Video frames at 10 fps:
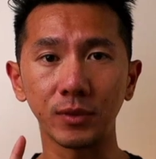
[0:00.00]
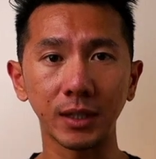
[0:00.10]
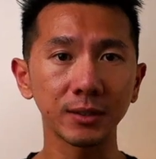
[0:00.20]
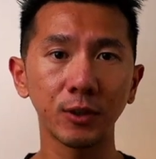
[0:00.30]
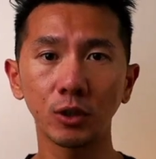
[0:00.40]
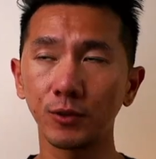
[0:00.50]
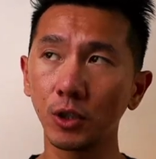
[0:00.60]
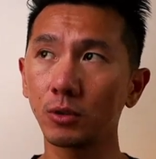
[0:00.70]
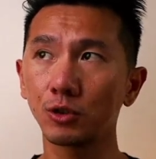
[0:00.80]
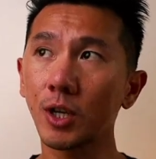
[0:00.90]
these videos for
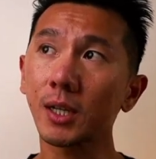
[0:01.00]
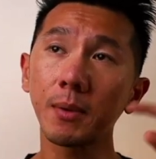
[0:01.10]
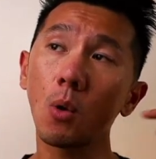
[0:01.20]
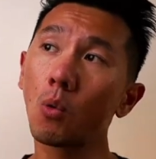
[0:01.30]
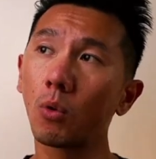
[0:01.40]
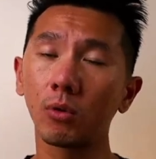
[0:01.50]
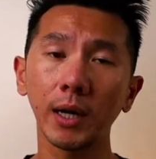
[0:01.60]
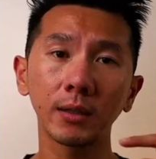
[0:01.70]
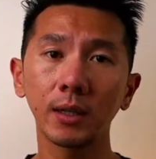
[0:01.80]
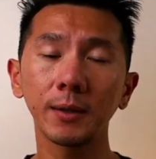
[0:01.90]
you. Check them out
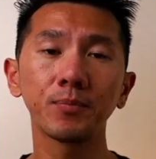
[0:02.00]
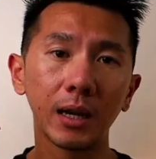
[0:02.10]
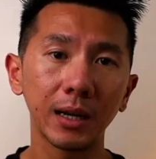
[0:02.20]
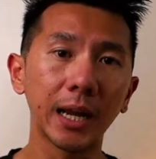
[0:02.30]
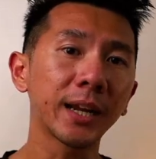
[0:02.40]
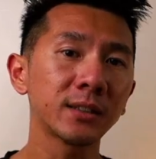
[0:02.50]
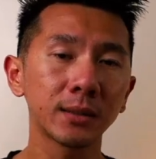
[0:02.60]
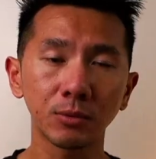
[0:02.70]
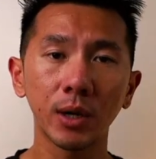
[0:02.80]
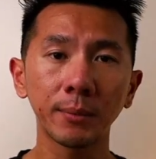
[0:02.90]
right there. Like and
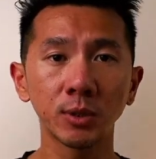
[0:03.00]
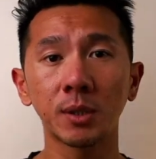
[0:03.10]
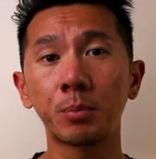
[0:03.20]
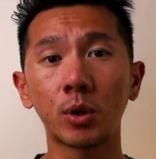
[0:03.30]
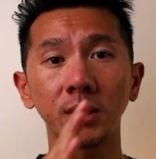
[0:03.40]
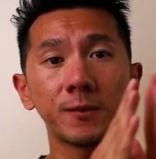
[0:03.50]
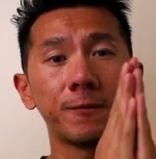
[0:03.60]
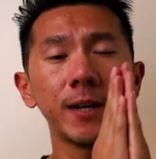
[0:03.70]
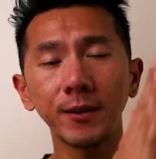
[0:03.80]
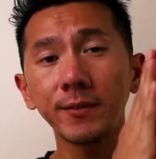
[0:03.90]
subscribe to support this
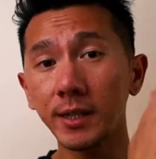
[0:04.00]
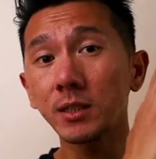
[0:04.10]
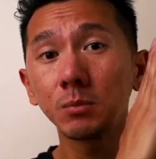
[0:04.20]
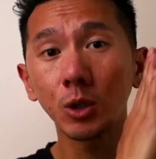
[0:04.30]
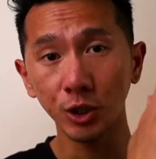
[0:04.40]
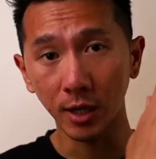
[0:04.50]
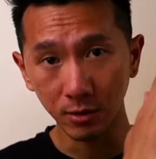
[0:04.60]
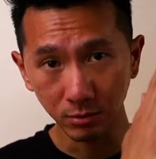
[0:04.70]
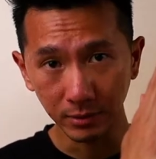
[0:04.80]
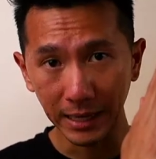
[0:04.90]
very, very small
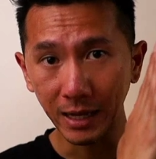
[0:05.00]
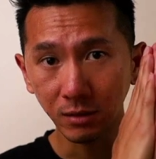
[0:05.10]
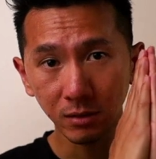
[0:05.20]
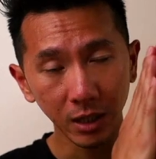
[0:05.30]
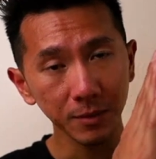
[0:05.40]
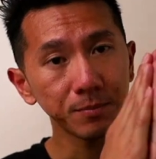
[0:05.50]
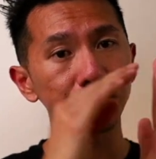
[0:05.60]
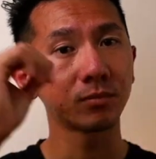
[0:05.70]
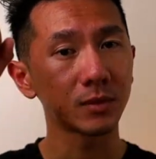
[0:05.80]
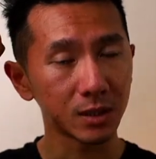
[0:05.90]
channel and keep
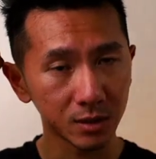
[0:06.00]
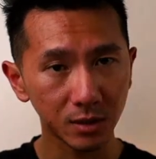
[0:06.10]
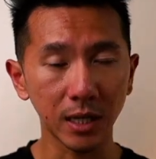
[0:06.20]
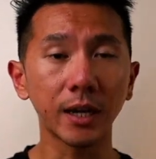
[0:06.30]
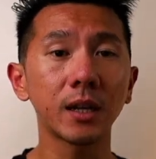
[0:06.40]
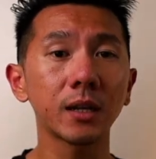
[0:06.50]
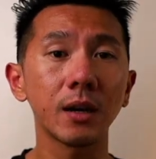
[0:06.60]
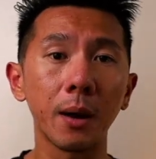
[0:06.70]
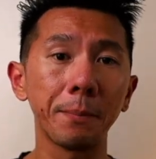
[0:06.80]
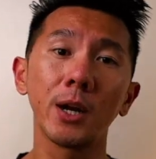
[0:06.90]
designing
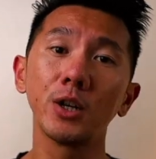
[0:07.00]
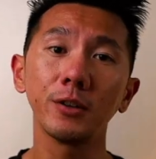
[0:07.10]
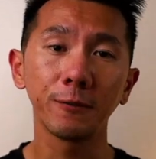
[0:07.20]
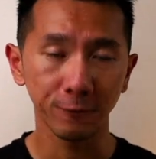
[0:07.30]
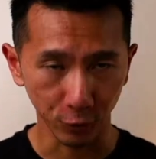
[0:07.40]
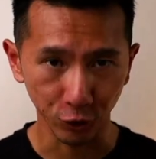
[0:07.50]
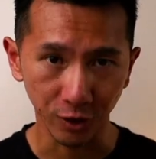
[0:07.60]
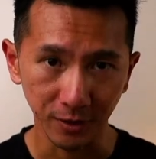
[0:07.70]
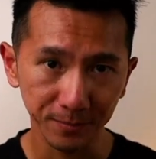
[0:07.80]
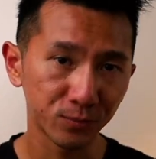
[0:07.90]
a better
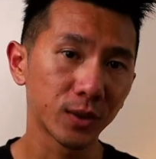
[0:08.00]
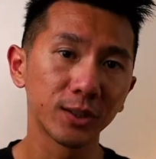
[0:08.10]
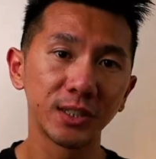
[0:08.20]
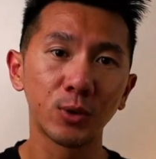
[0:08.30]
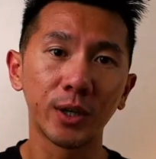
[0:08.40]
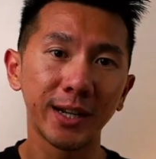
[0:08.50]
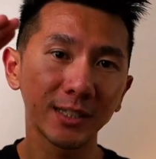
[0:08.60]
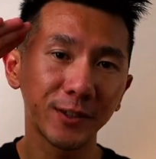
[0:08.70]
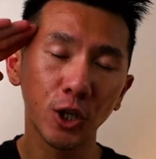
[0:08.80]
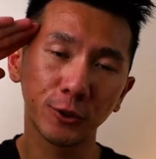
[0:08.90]
future. See you on the
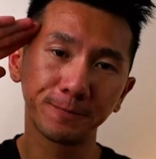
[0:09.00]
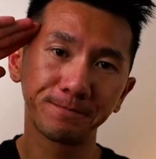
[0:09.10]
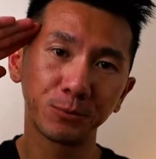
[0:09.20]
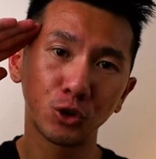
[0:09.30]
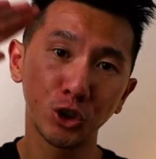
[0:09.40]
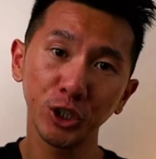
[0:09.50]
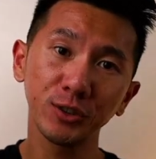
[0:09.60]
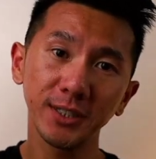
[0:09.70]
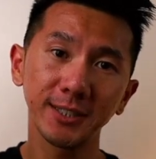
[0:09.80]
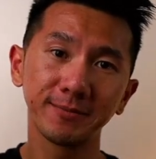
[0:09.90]
next video.
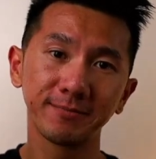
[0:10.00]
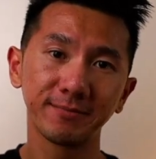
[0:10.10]
Cheers!